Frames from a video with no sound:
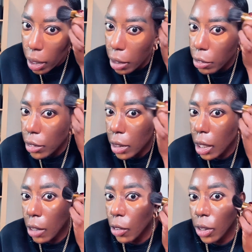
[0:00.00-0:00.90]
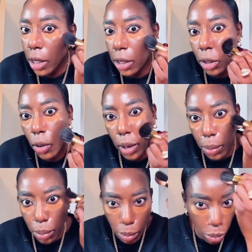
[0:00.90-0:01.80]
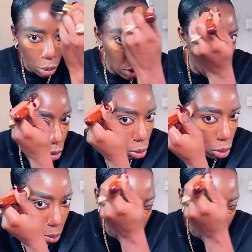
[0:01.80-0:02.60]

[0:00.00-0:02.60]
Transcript: I think I've ordered the cream bronzer duo,